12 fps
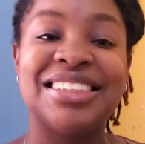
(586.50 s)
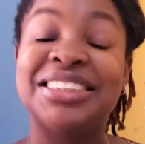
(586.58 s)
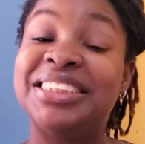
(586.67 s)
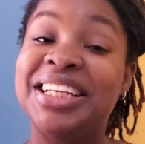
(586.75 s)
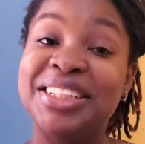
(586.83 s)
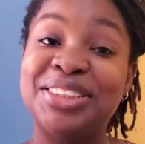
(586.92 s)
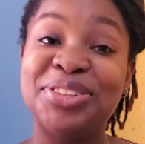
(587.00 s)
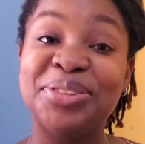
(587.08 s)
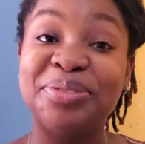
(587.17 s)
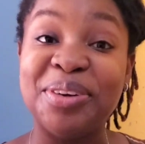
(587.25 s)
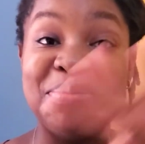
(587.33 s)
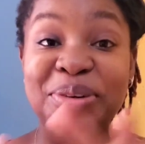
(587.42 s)
so stay
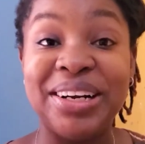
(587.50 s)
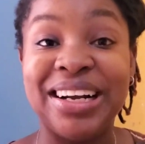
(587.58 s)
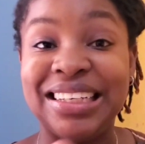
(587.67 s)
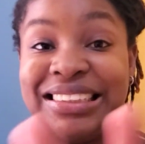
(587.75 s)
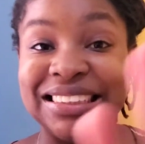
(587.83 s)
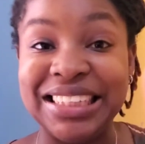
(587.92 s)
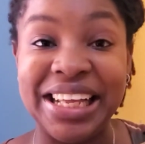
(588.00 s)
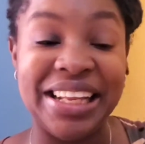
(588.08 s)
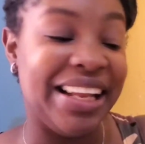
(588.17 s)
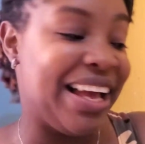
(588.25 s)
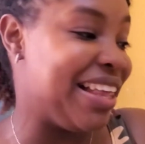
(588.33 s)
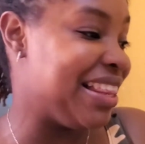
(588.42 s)
tuned for more content
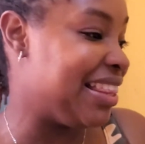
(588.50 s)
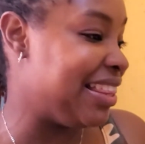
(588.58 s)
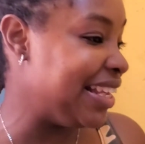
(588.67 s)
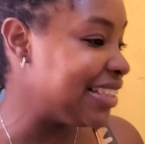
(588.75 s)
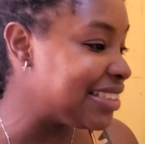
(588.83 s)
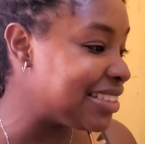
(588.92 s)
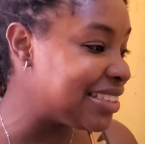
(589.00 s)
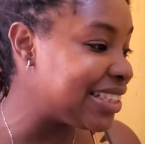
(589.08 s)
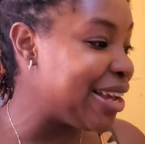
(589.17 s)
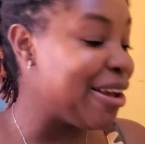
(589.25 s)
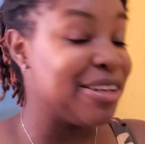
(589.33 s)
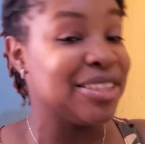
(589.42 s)
like
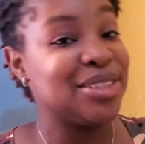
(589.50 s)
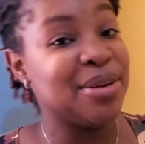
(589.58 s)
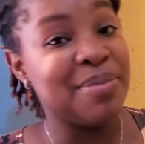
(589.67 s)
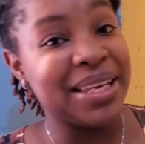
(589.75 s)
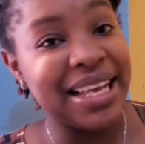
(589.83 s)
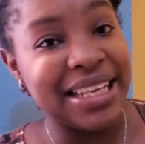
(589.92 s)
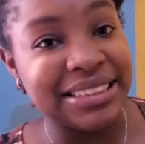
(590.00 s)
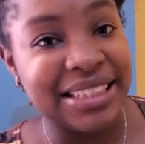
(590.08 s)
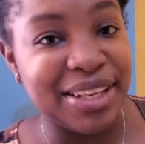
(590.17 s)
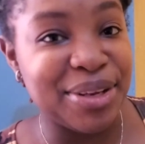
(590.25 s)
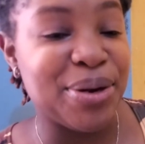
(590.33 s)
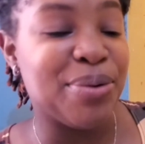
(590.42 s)
this so we can
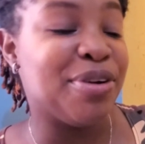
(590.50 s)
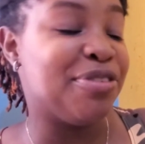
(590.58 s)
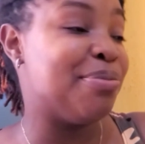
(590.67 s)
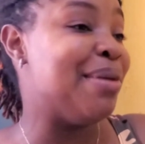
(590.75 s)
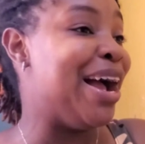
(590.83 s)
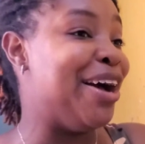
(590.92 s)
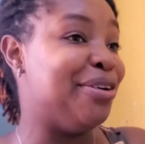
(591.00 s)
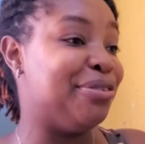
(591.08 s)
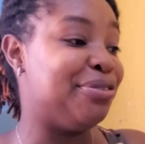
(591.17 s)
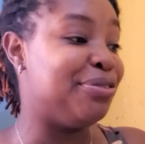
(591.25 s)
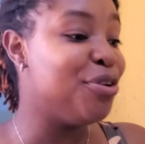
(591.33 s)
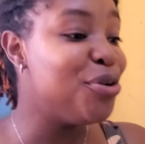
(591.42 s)
tell you where to of
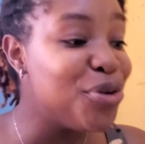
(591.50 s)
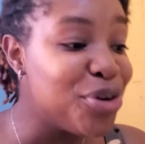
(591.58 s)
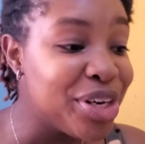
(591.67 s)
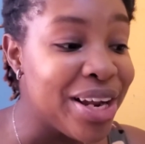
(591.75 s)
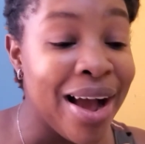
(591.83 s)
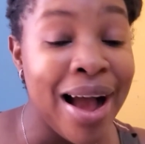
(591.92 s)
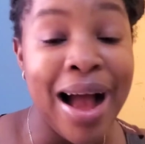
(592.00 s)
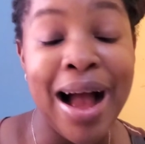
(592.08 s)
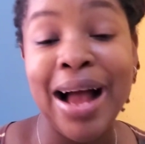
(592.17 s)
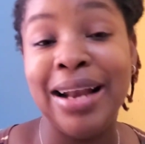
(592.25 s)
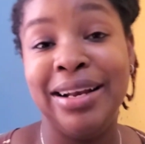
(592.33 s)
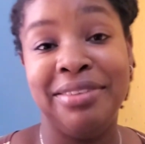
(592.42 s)
food
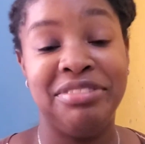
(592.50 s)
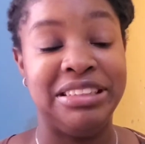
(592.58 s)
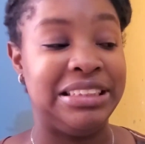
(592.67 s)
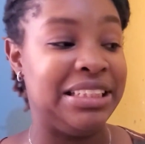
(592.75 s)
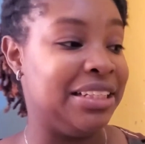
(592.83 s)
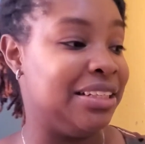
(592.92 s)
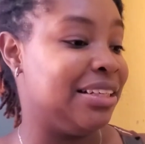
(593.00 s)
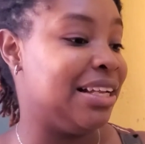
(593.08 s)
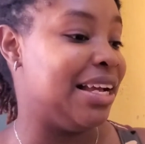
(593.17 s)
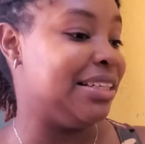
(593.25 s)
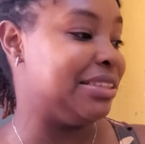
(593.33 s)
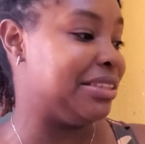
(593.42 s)
and everything
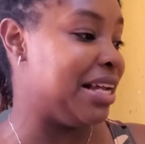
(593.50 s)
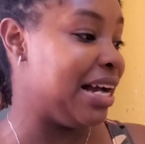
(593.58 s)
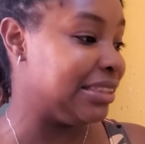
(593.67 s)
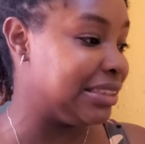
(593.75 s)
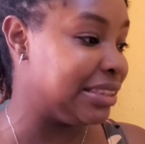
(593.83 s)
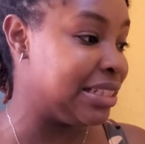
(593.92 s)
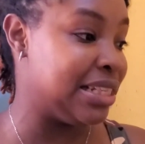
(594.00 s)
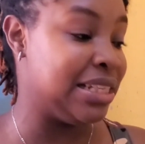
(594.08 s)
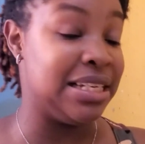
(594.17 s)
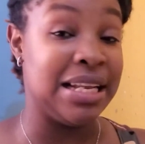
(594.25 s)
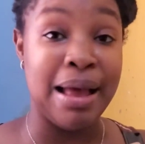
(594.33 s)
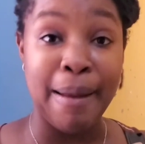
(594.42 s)
like that
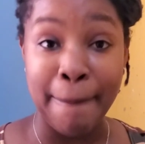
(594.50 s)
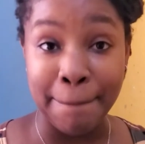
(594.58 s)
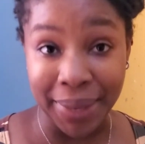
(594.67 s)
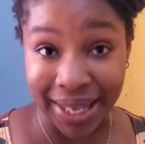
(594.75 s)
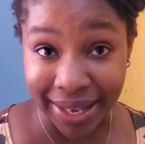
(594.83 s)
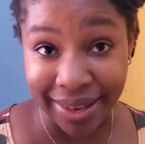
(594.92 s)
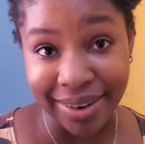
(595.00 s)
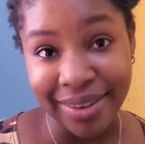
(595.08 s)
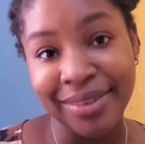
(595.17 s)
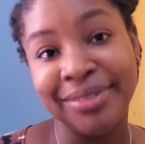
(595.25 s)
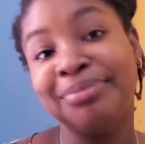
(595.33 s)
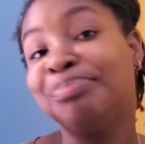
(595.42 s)
you know what I
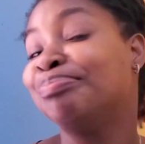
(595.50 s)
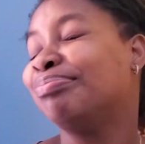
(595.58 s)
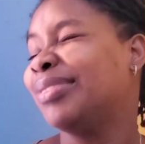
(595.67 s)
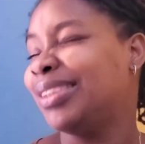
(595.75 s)
mean?